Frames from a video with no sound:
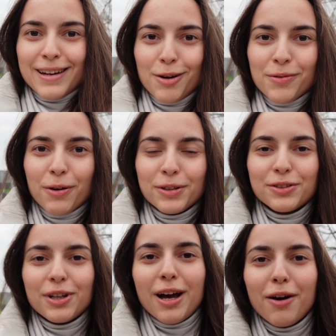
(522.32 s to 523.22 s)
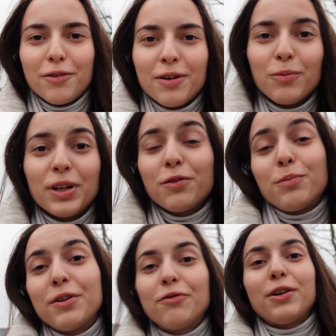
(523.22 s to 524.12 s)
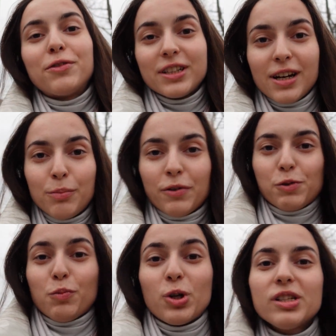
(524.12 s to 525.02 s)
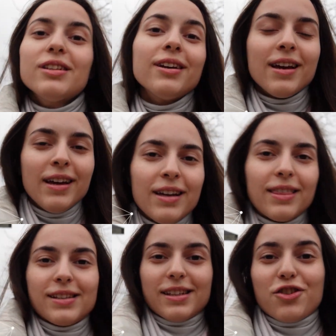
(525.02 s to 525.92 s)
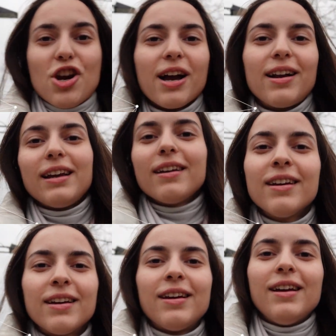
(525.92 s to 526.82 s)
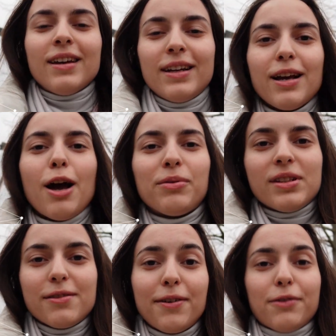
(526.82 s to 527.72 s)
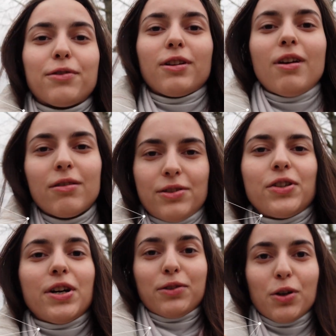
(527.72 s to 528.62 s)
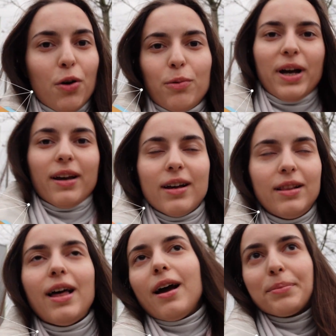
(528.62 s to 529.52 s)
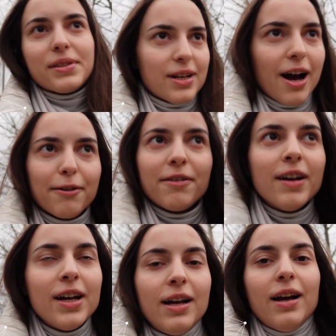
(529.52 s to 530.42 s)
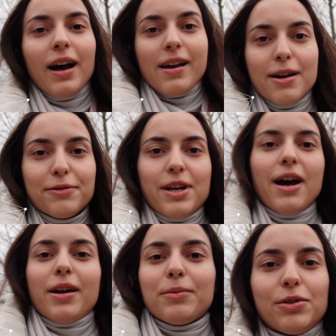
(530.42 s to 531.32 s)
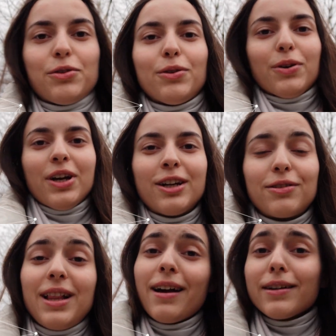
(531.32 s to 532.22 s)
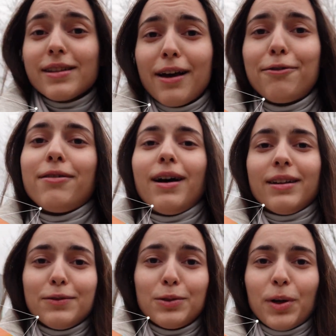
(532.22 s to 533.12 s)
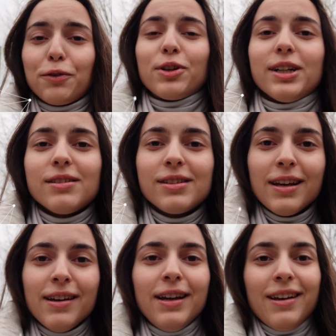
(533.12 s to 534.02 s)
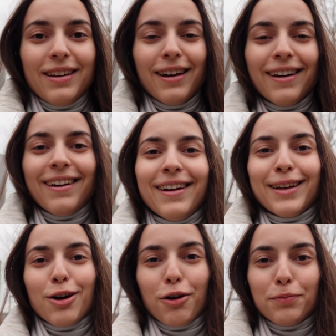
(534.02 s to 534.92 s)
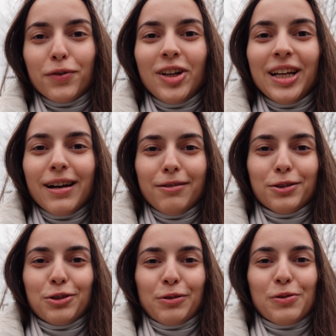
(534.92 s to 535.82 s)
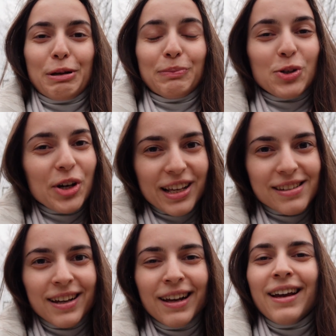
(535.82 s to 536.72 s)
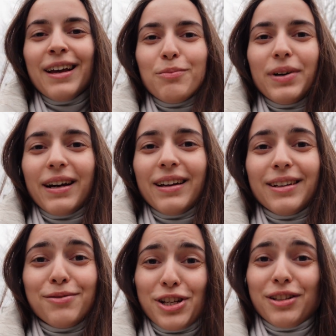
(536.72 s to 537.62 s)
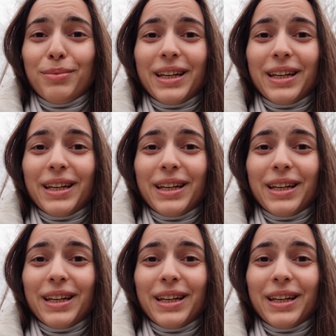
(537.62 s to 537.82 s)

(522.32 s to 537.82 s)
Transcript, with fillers: Now I'm going to have one of my favorite type of sports. This is juggling. It happens 5 o'clock, so after all my lab stuff, I have time to relax, have fun with my friends, and hopefully I will show you some tricks, but I'm just a